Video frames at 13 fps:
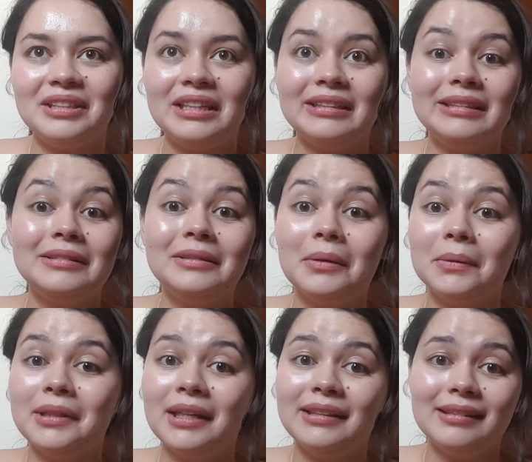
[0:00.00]
and I didn't know
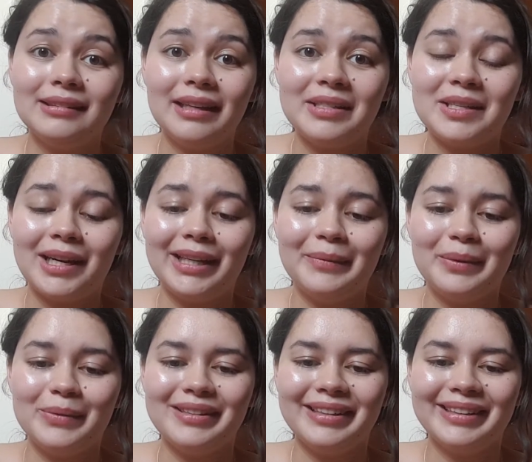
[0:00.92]
that at that time,
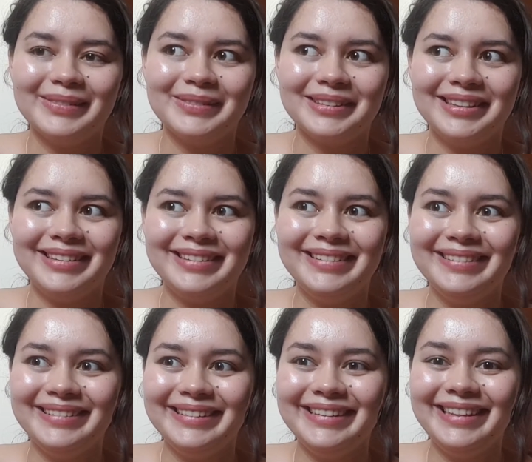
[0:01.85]
and I was like, oh my god,
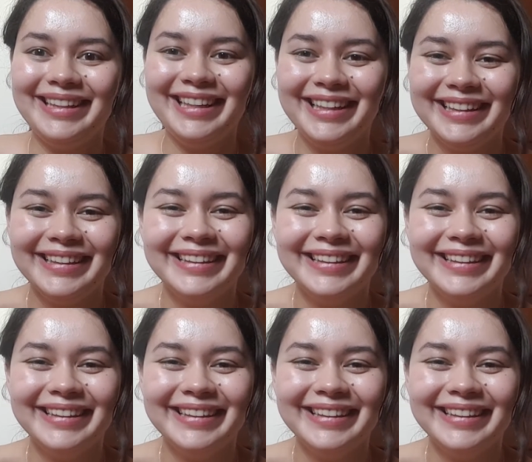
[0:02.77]
really?